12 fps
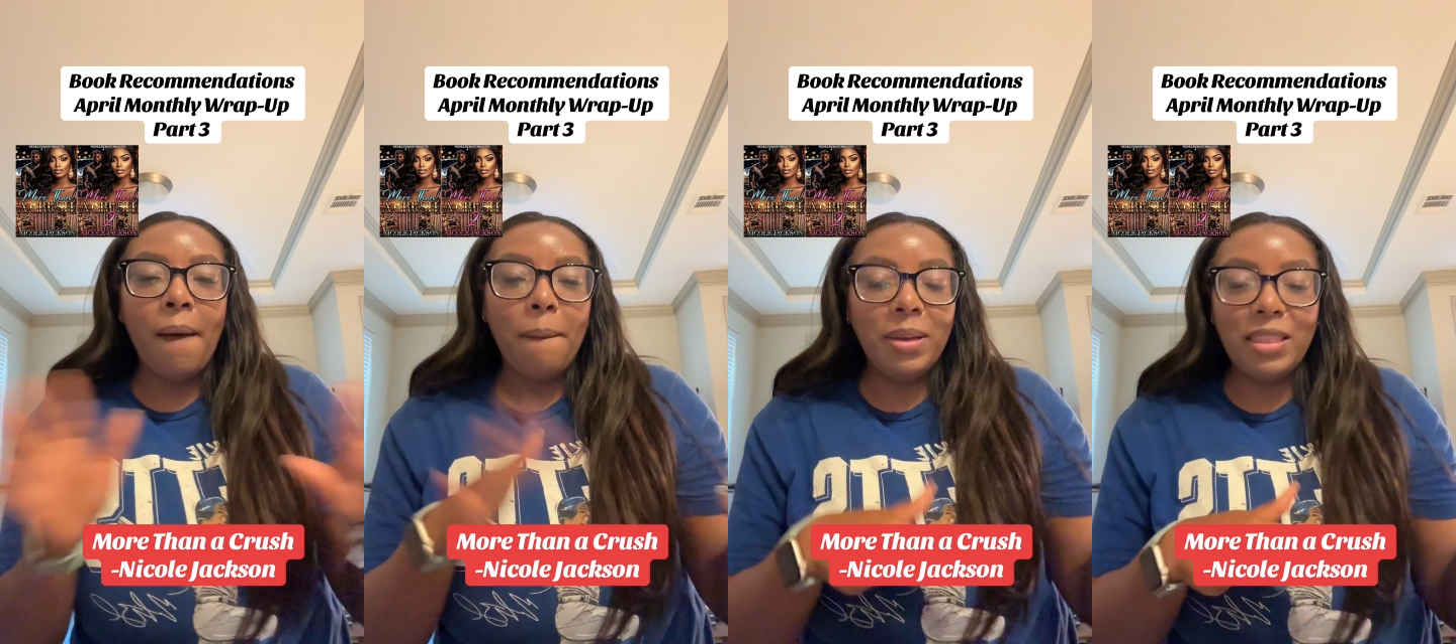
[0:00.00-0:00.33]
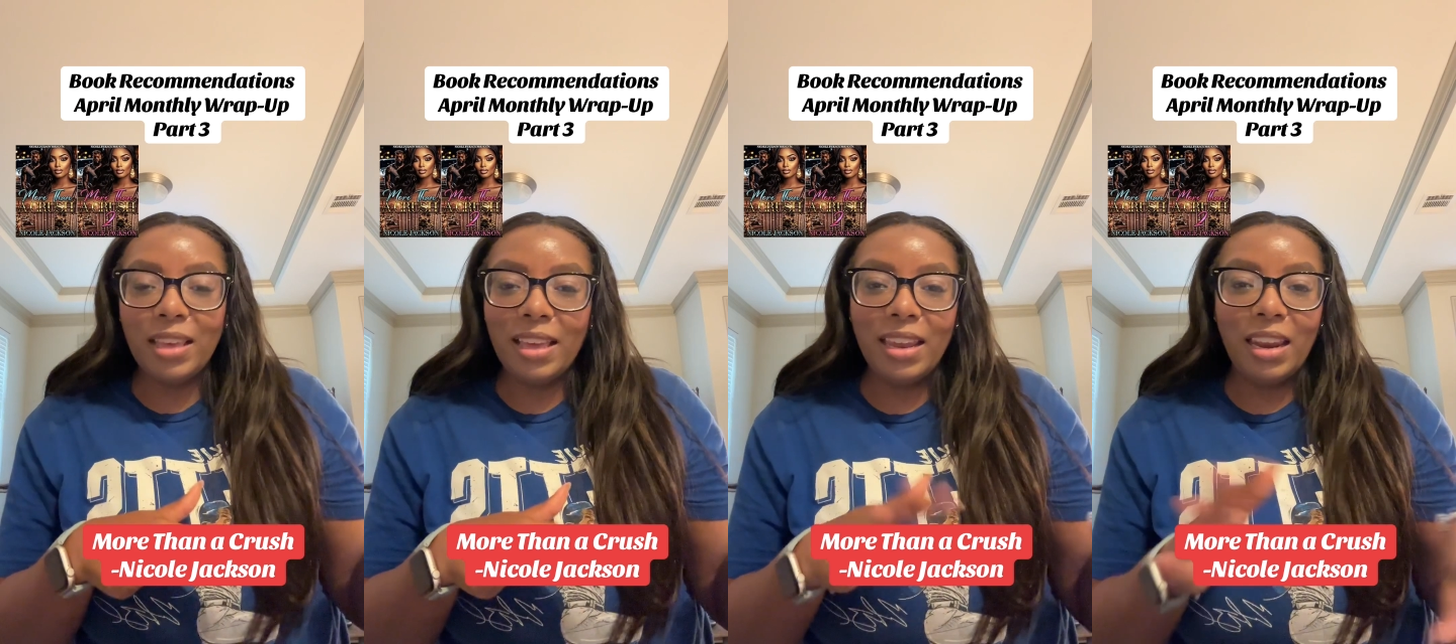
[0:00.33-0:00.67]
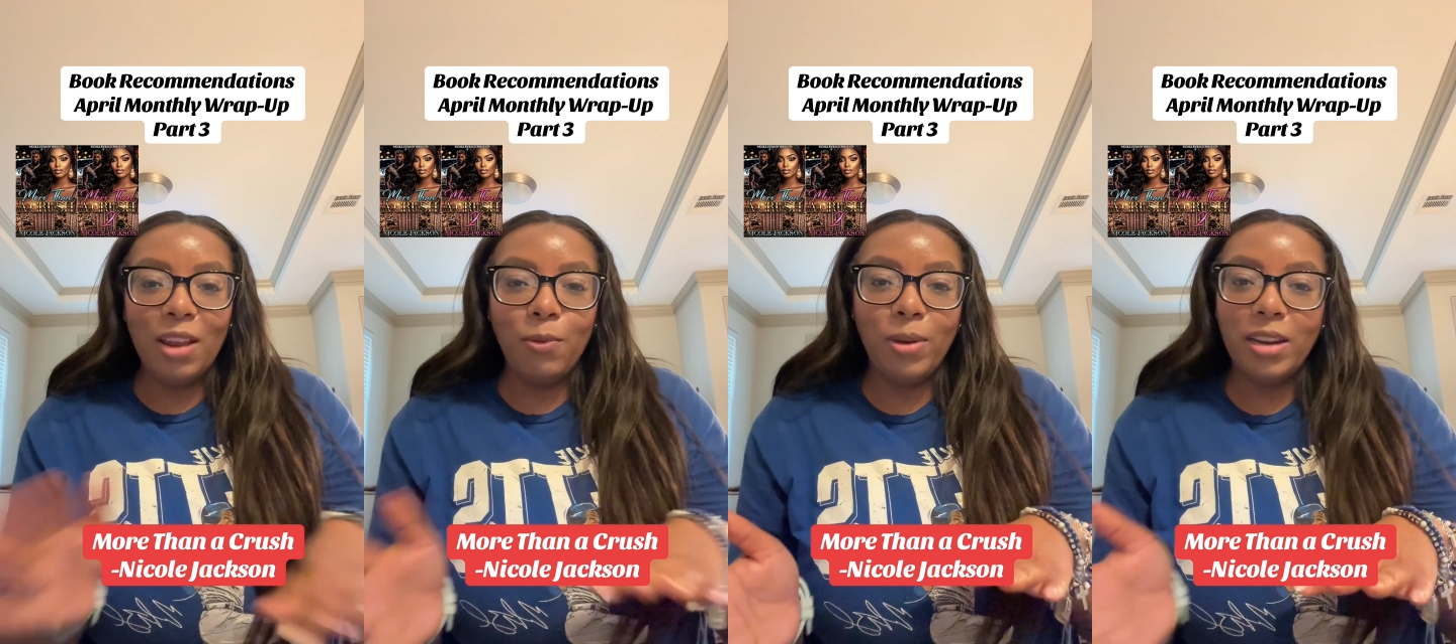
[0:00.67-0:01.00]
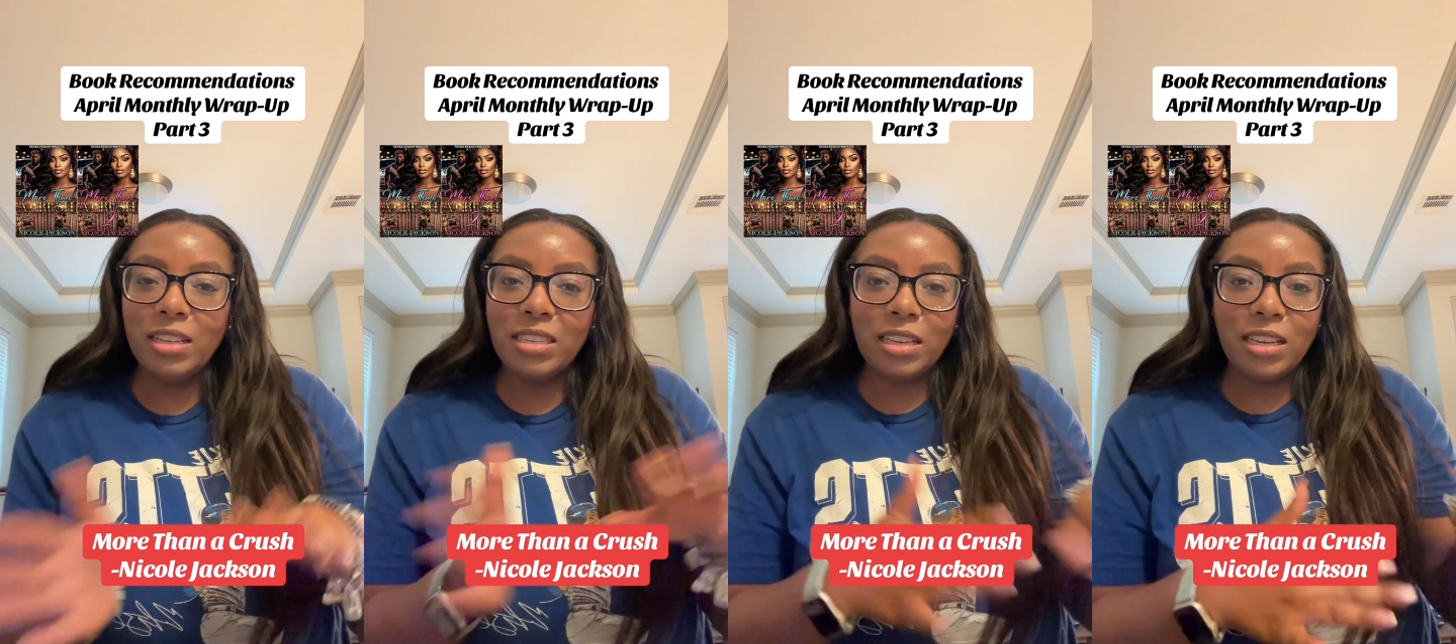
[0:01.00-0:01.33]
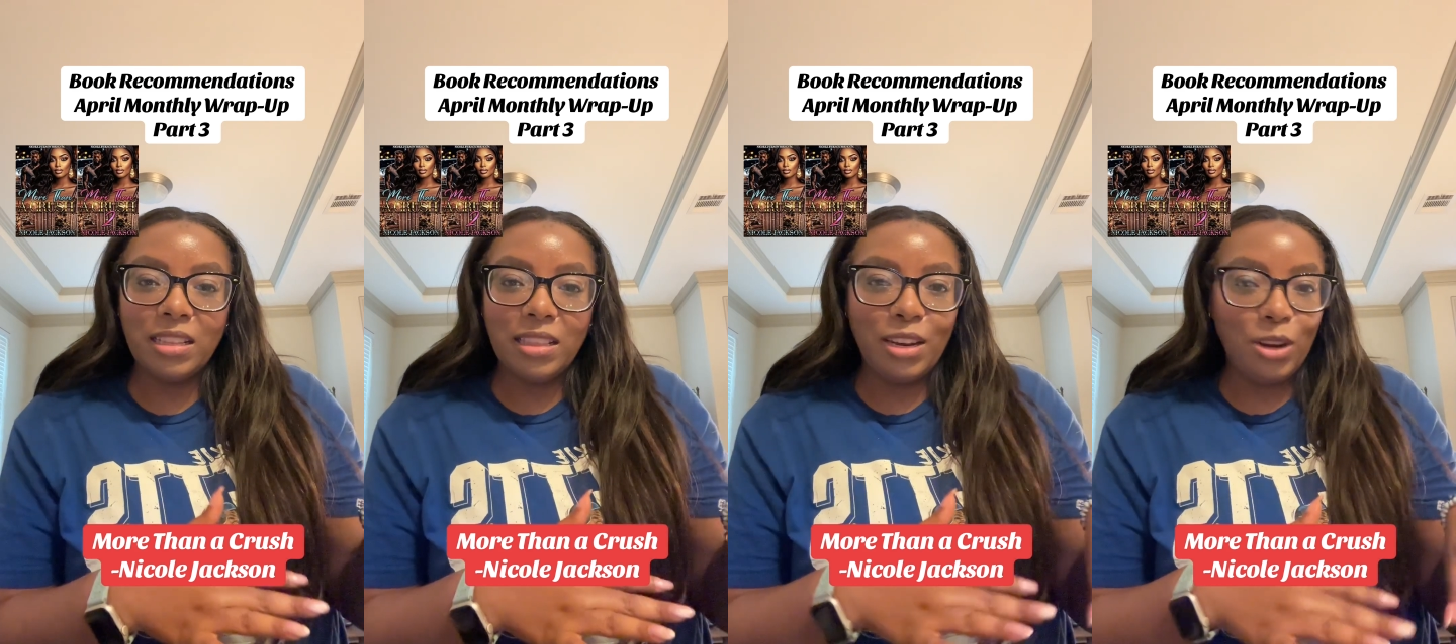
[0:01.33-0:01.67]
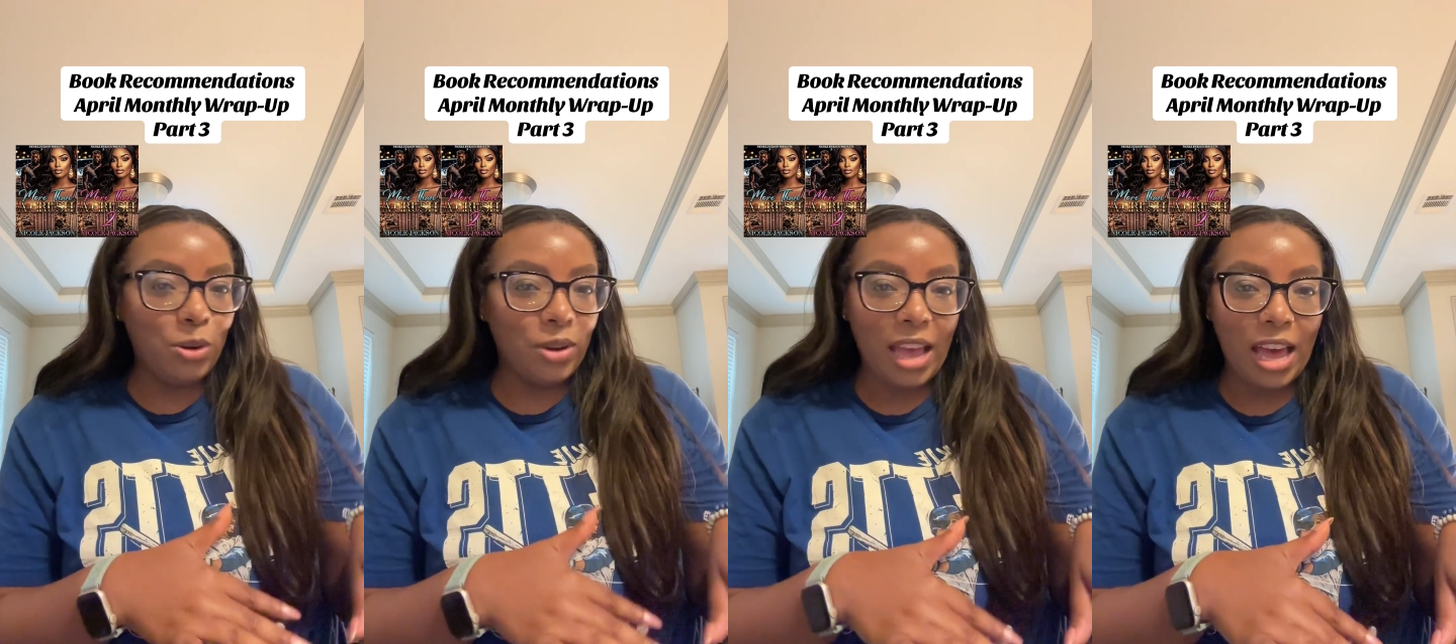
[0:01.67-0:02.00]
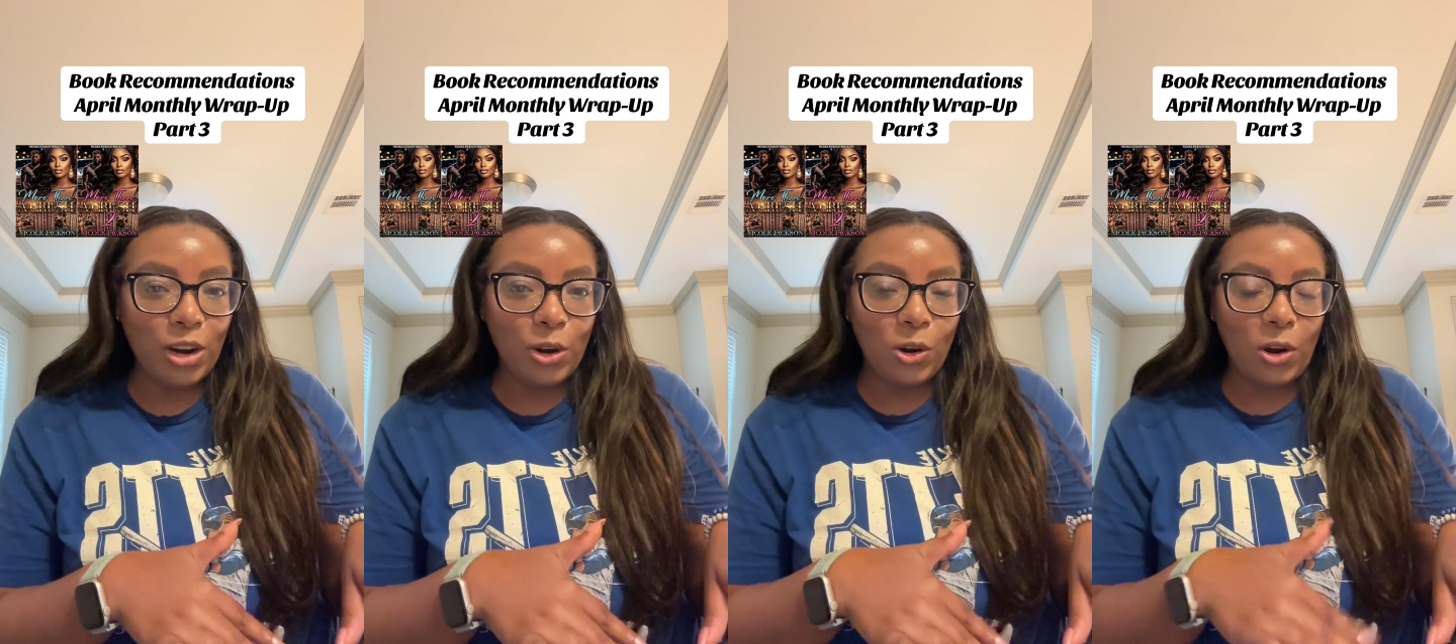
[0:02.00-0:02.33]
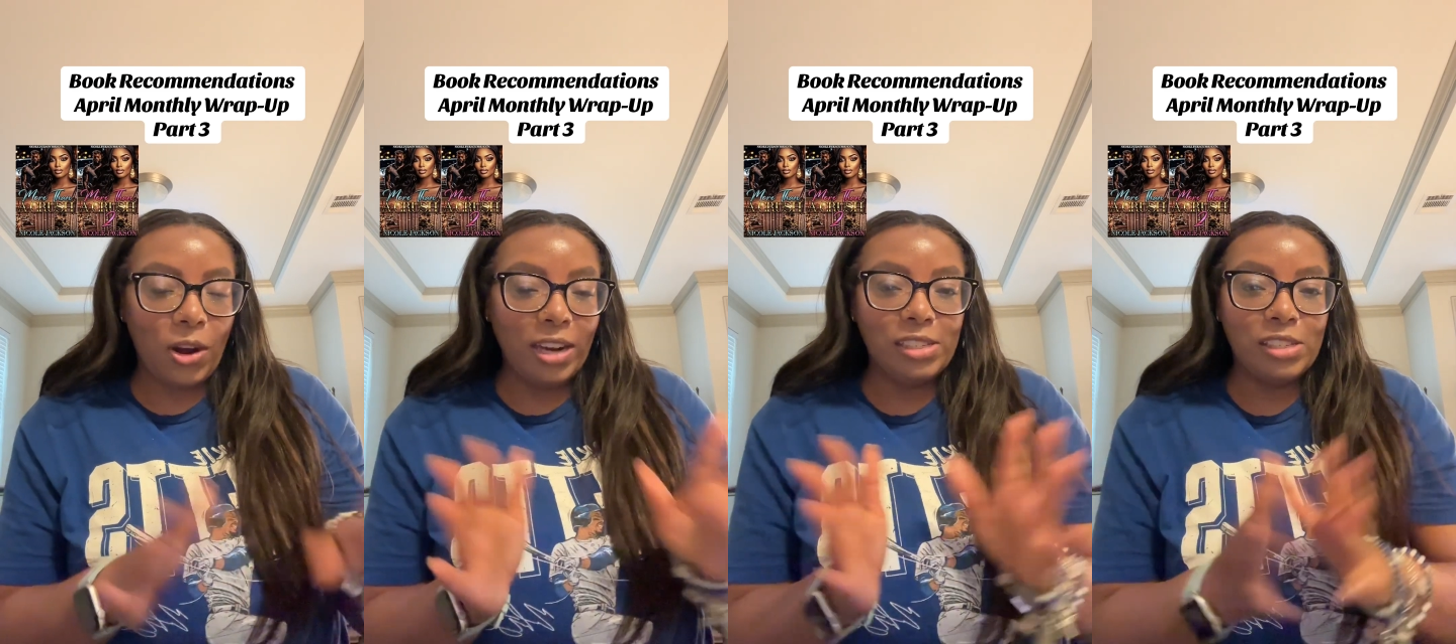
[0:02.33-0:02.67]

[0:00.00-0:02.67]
but then it went into the no category.